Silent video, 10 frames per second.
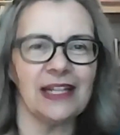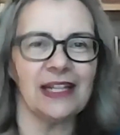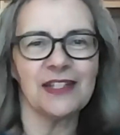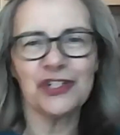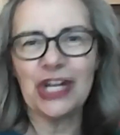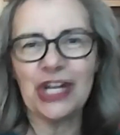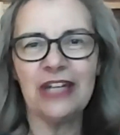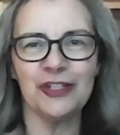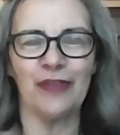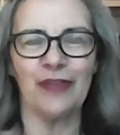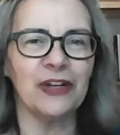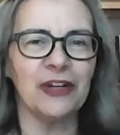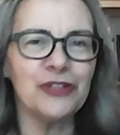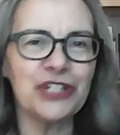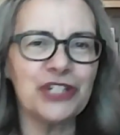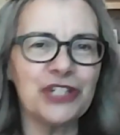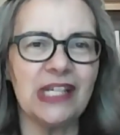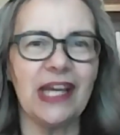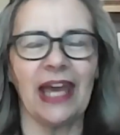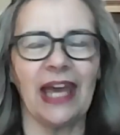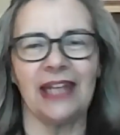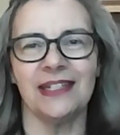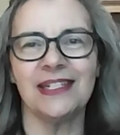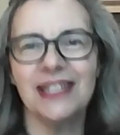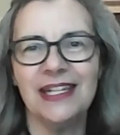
exchange of energy and